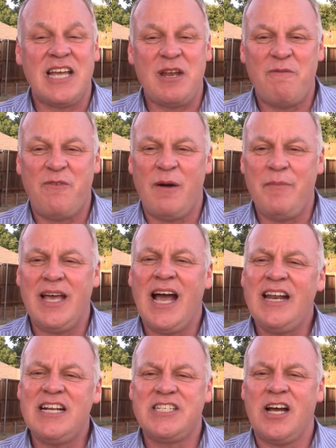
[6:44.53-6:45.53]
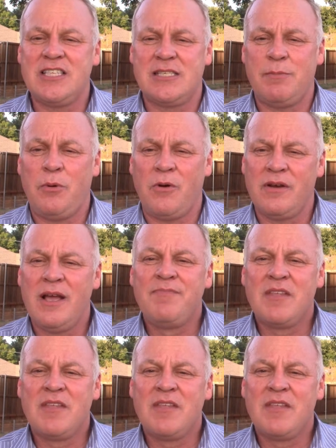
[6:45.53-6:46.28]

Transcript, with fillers: And you fall behind in child support,